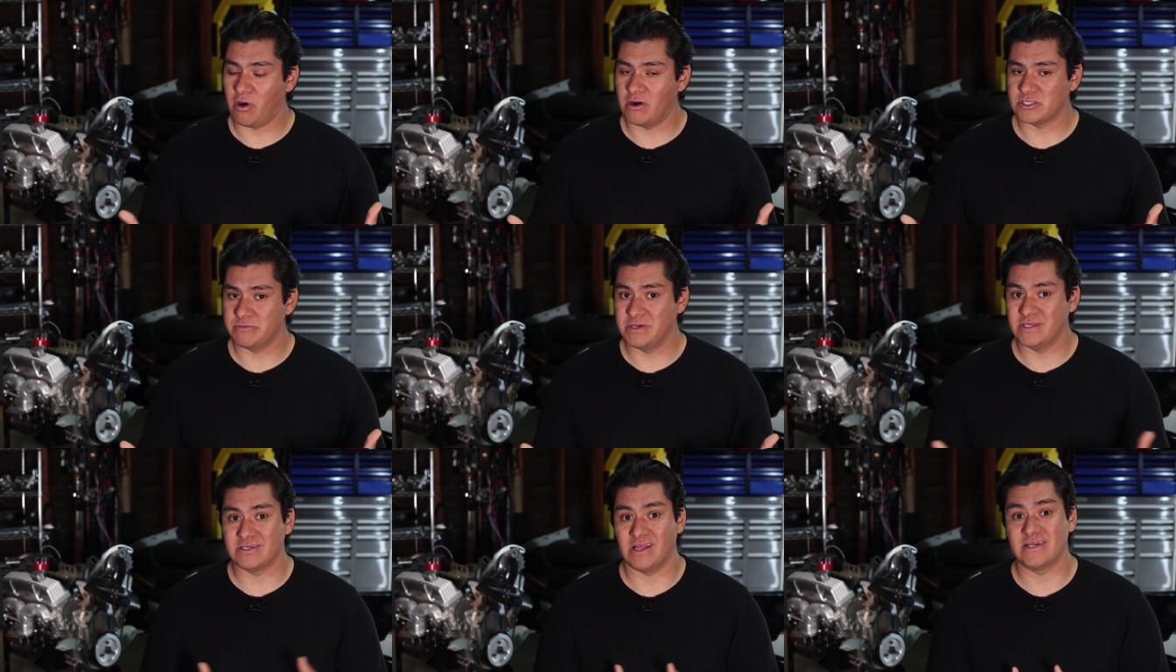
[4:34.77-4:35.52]
parts
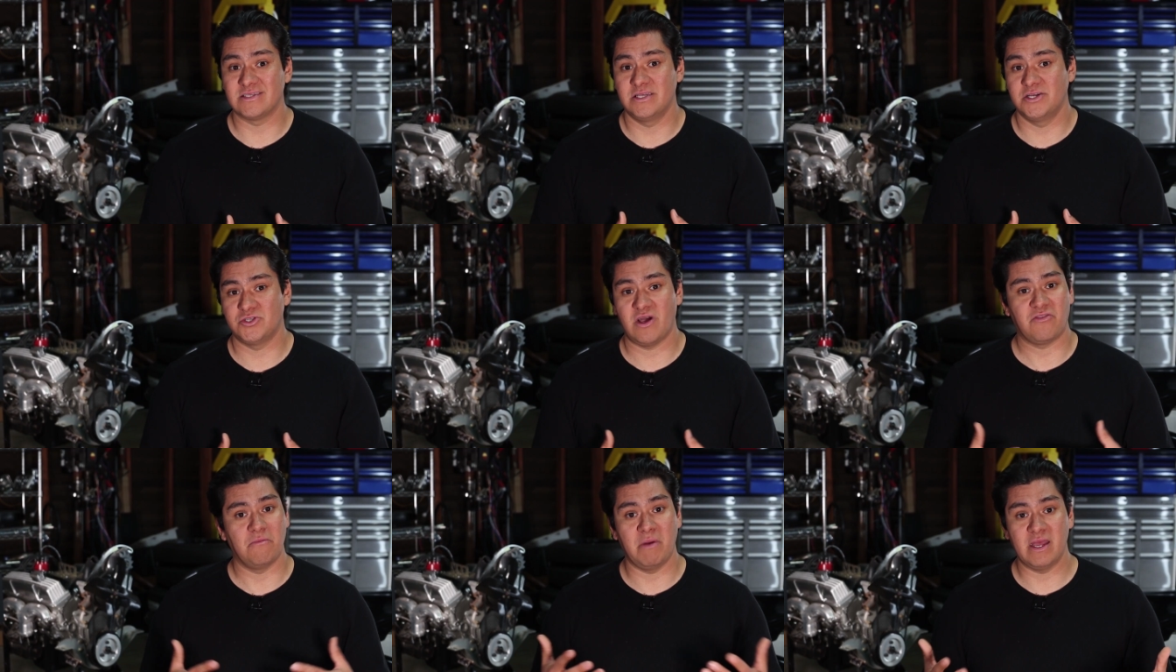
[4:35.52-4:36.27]
means less things
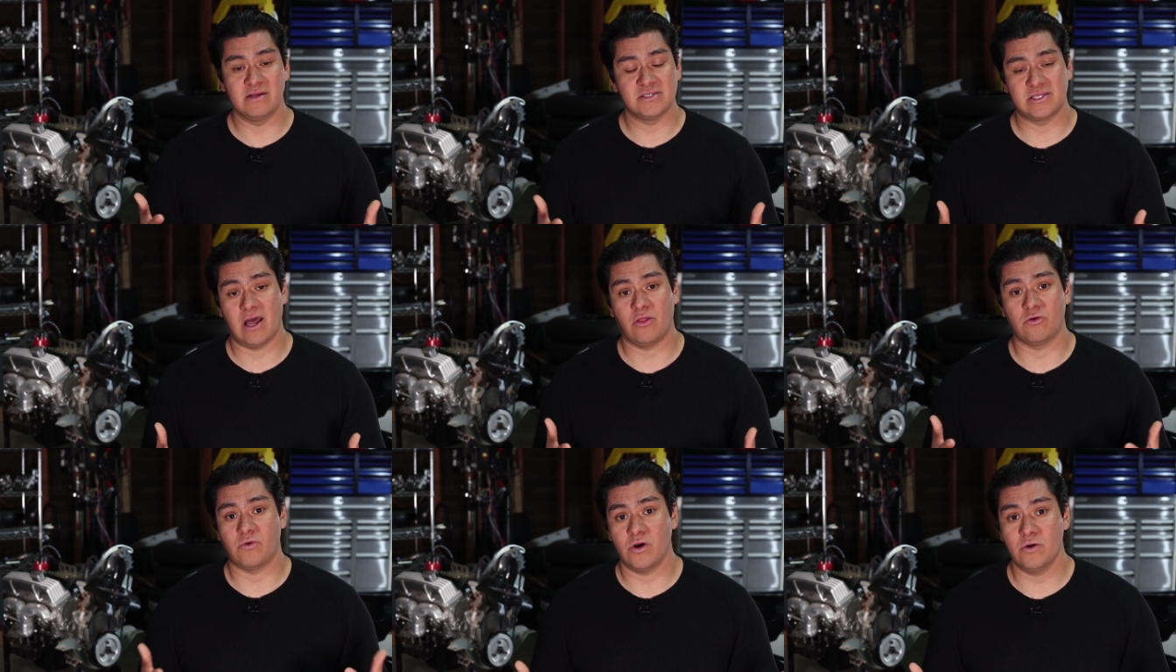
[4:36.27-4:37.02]
you have to maintenance
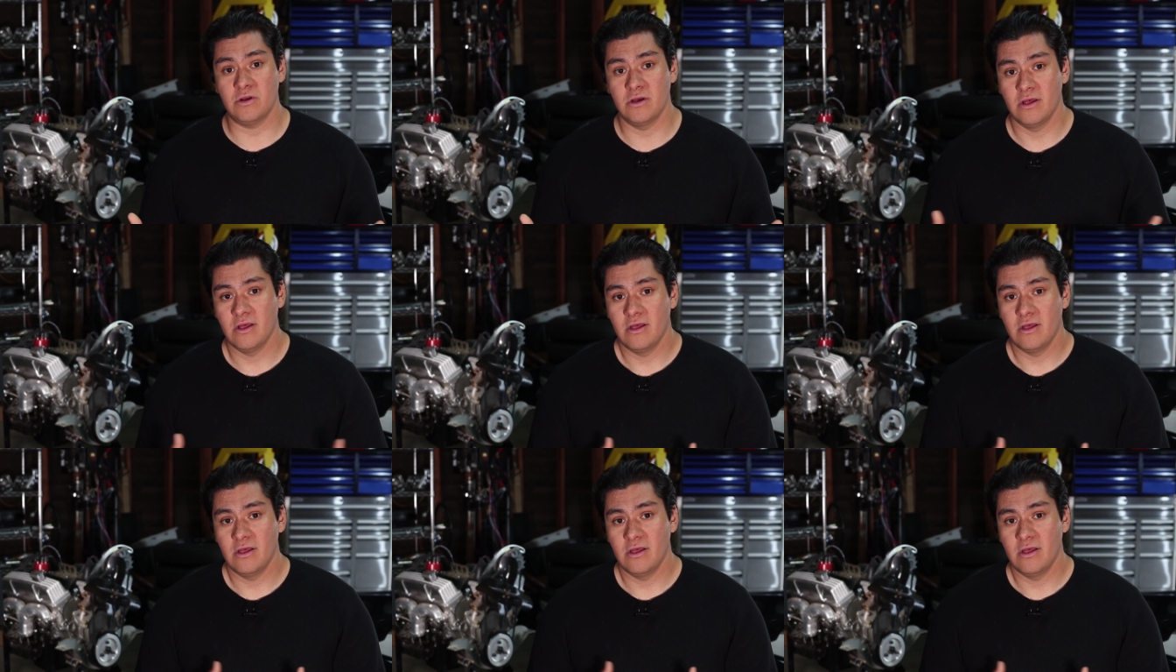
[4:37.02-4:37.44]
down the road